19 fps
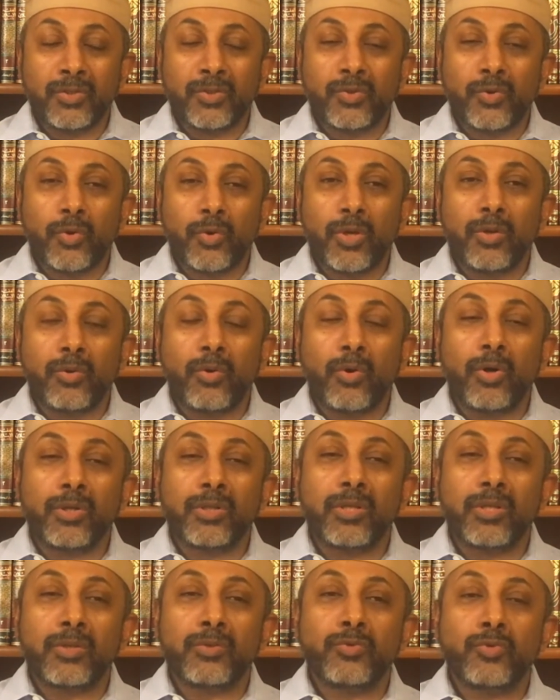So in
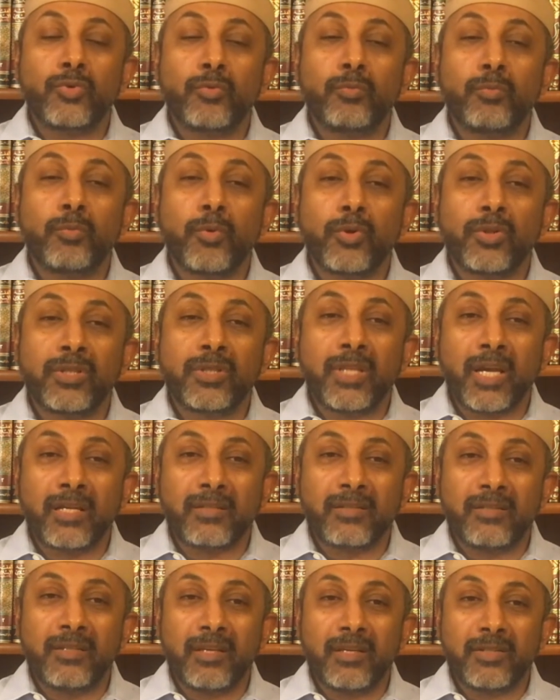order to
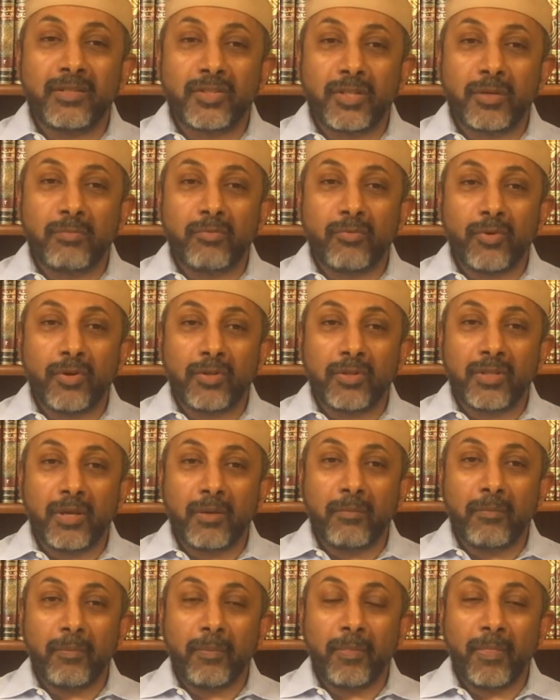protect their ship for
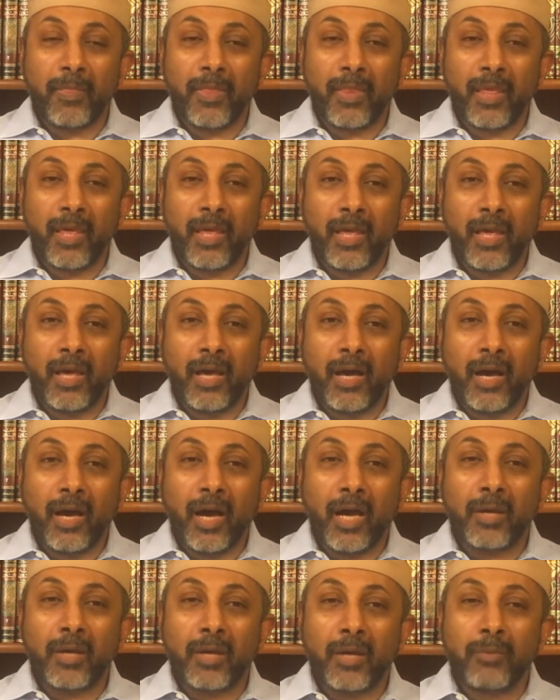them,
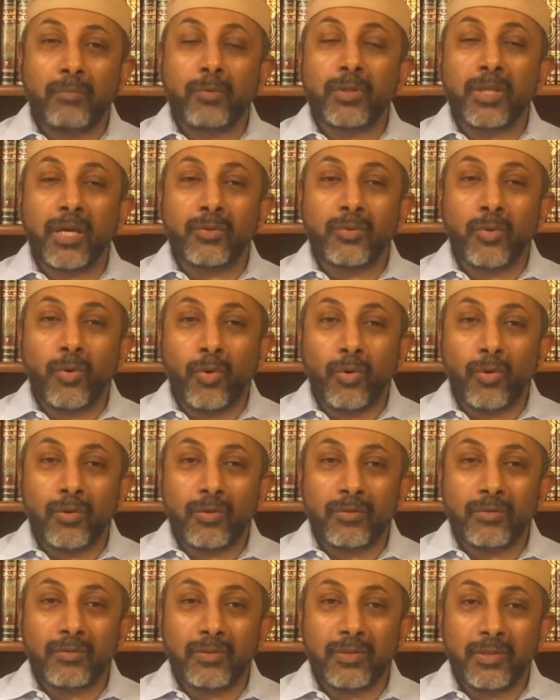I put that
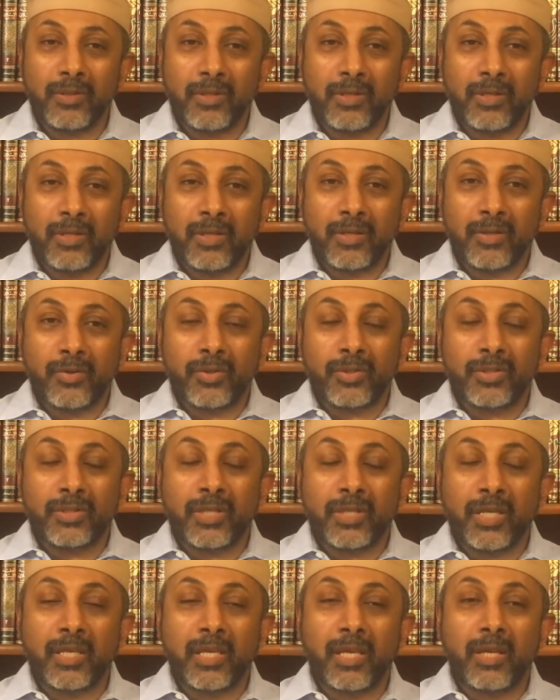hole, because
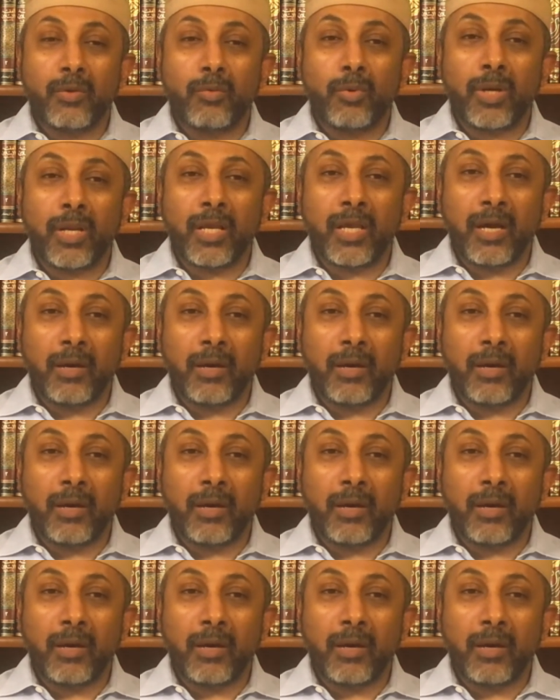the king will